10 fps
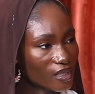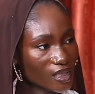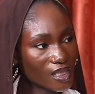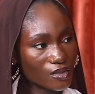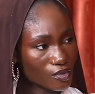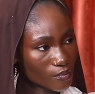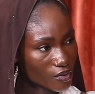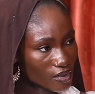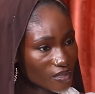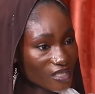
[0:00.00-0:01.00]
they can't
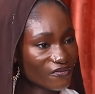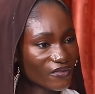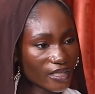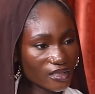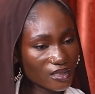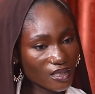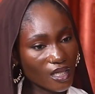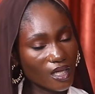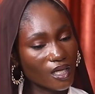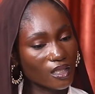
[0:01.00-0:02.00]
support me. In fact,
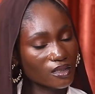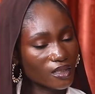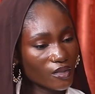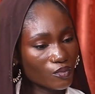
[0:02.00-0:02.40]
they